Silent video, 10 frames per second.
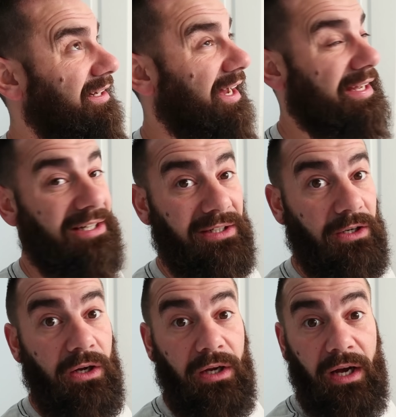I hear
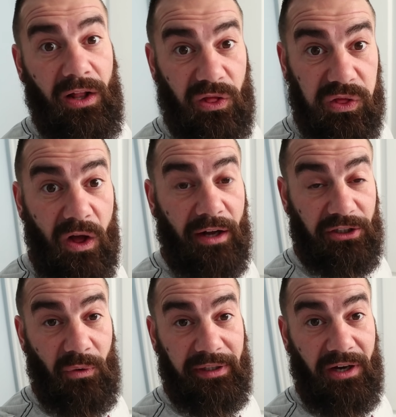a lot
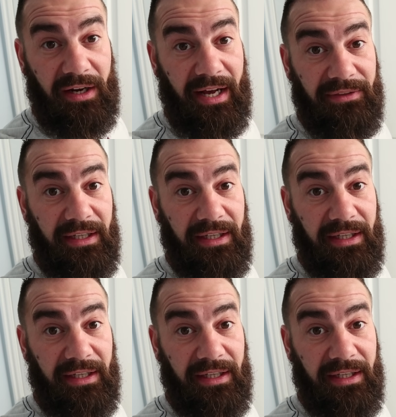going on out